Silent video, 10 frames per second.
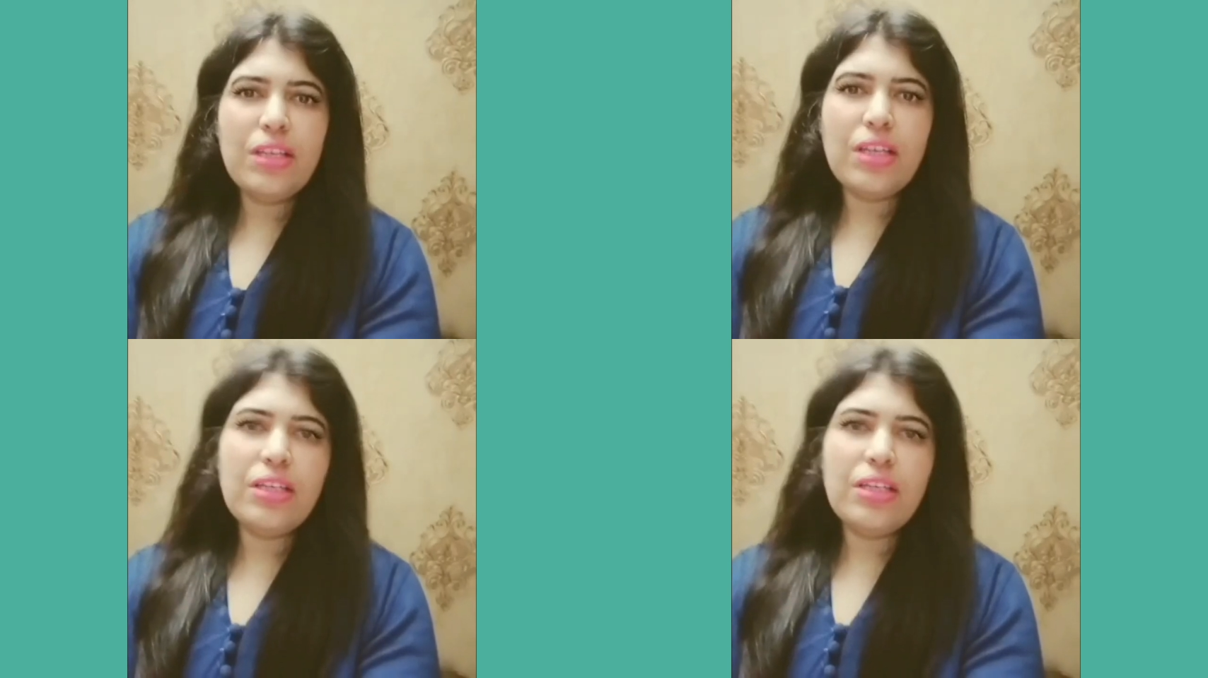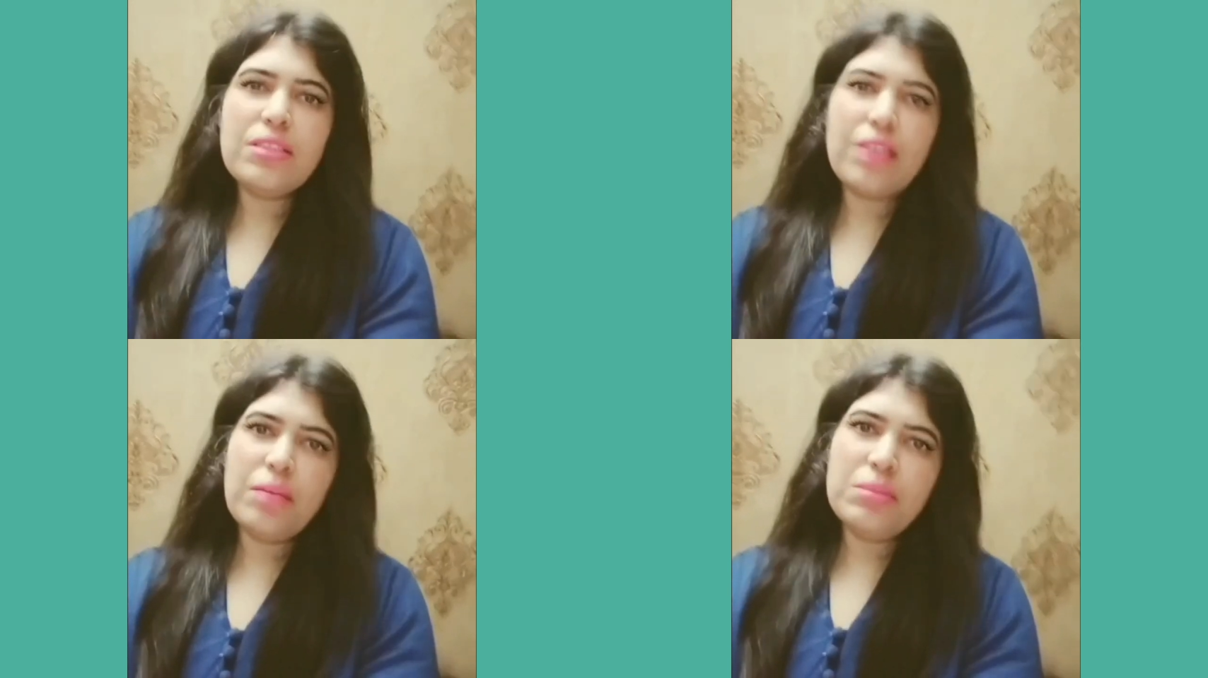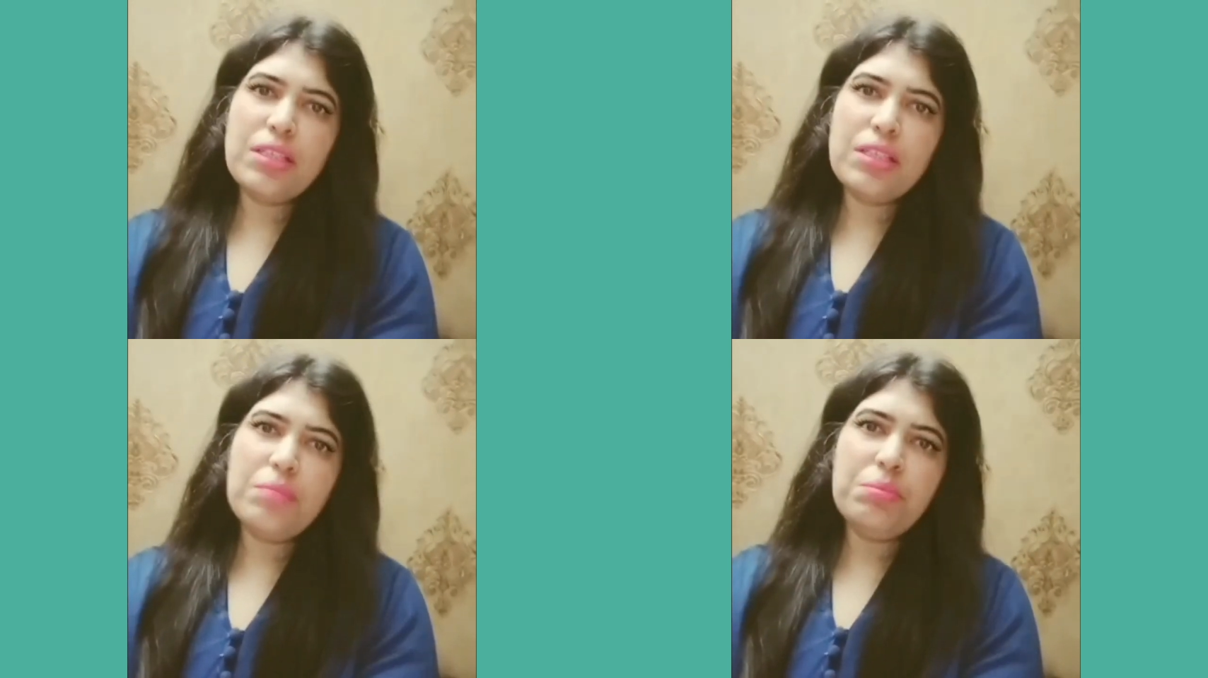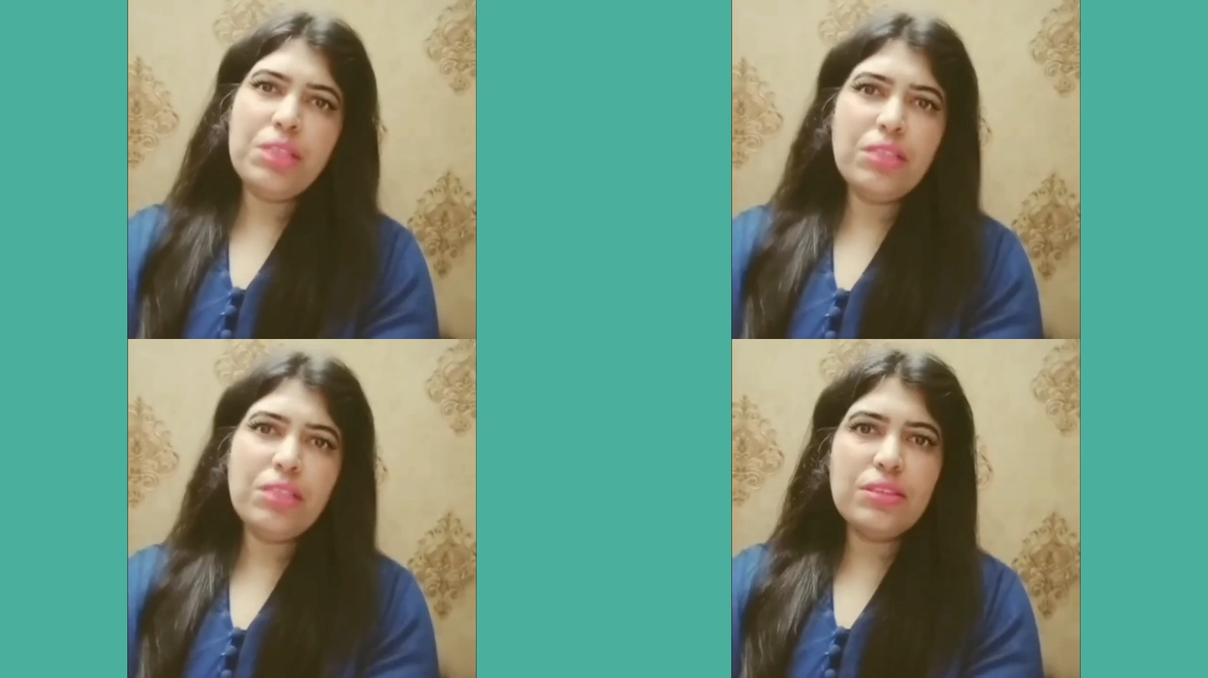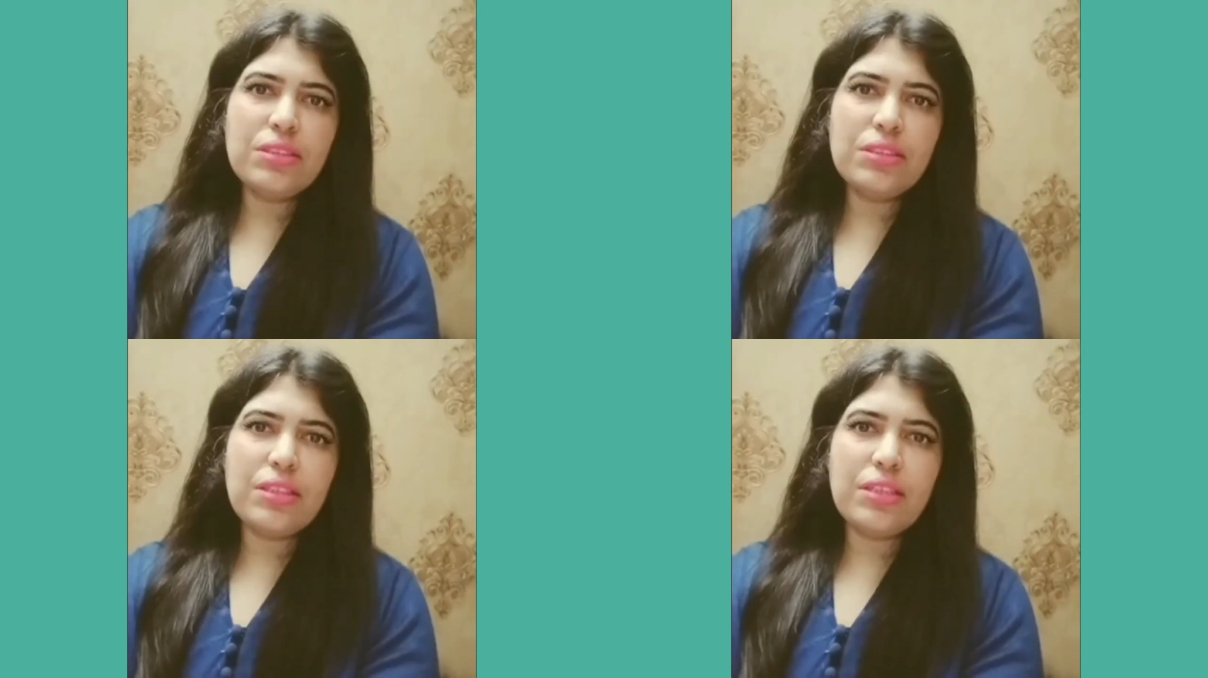It has a rhyme scheme,
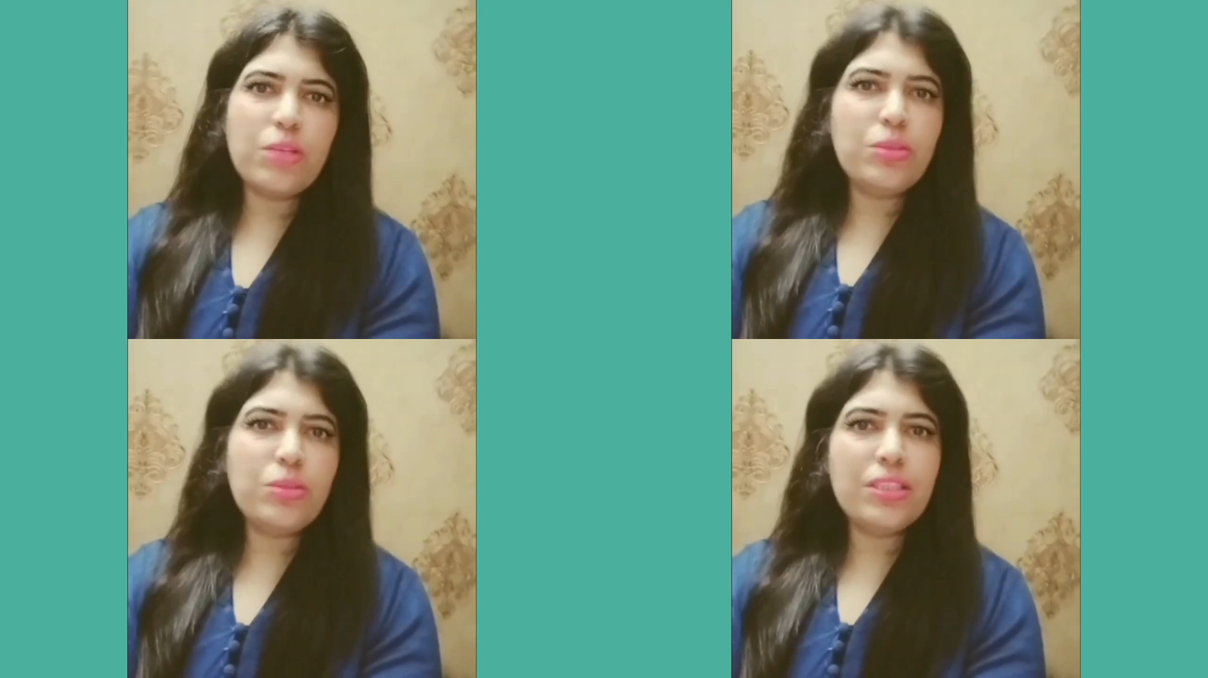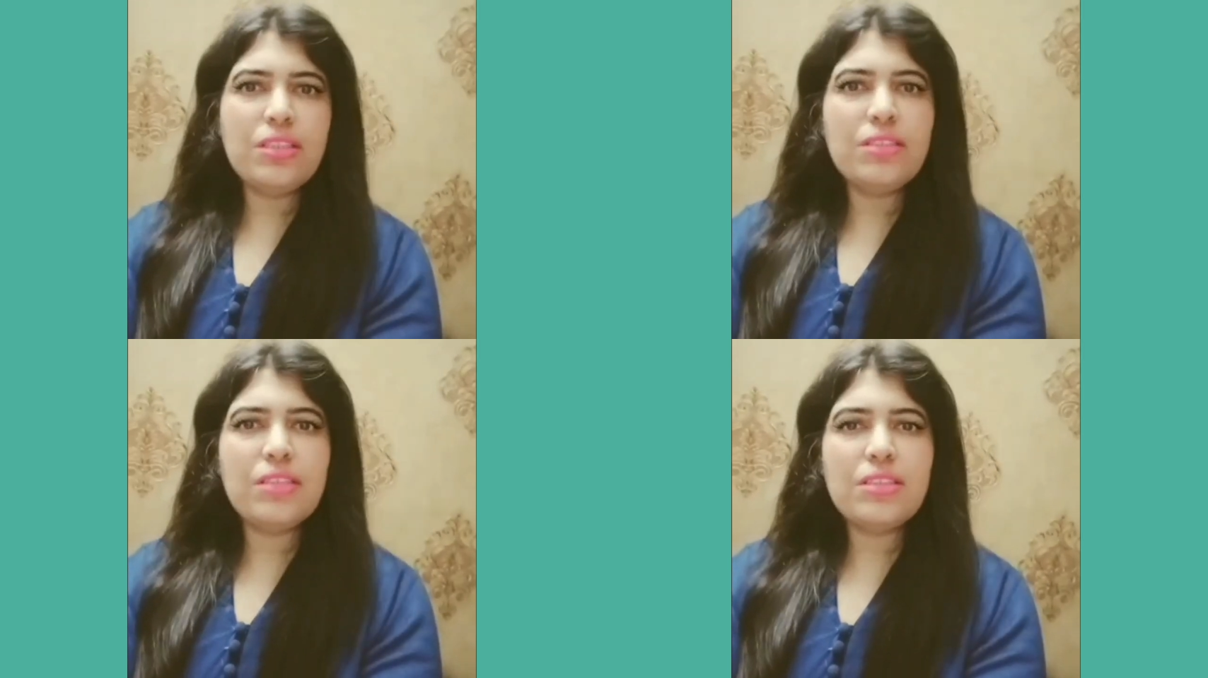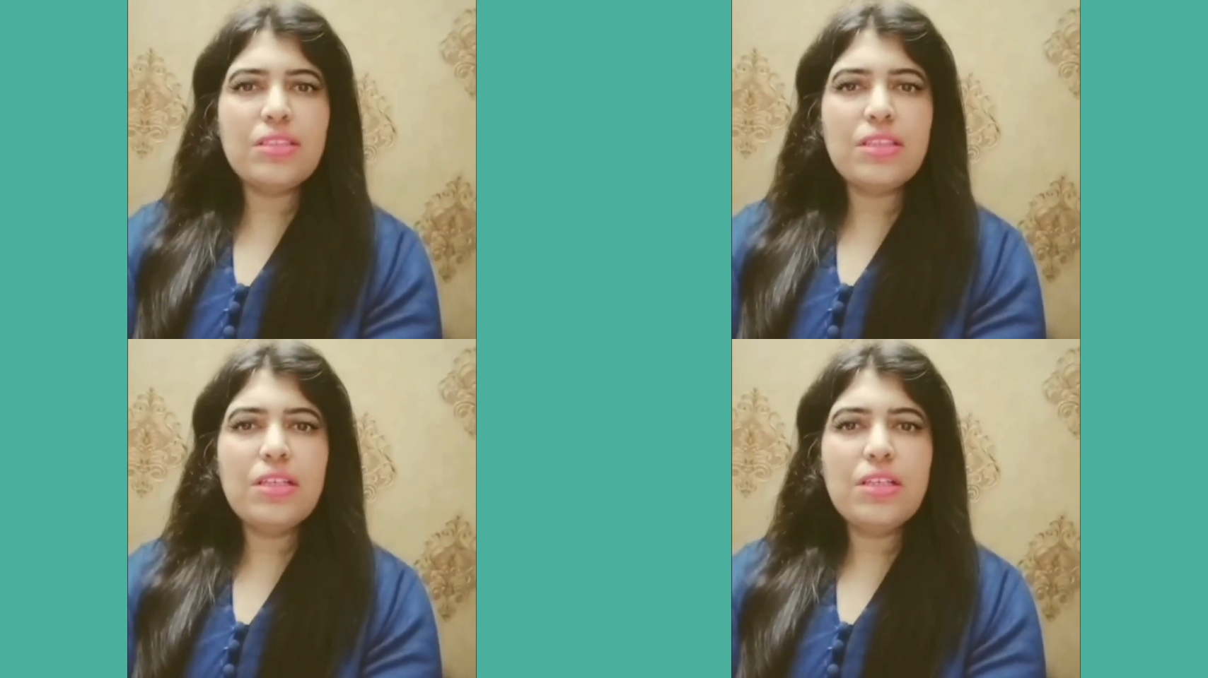meters, and regularity in them.